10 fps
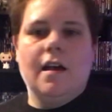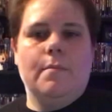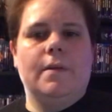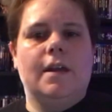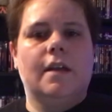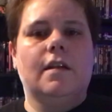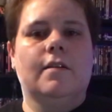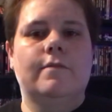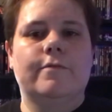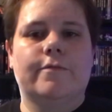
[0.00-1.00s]
a big,
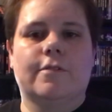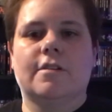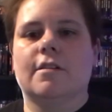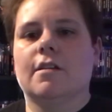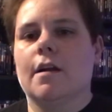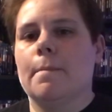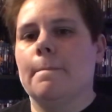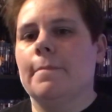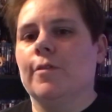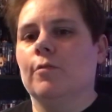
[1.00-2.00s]
for
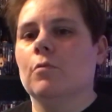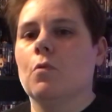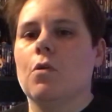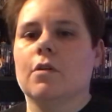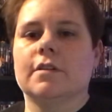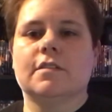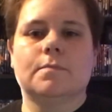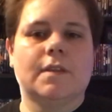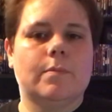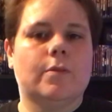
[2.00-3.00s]
the rewards
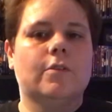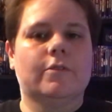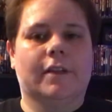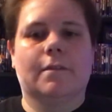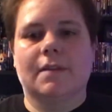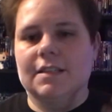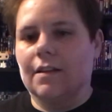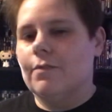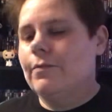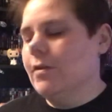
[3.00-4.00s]
people like myself,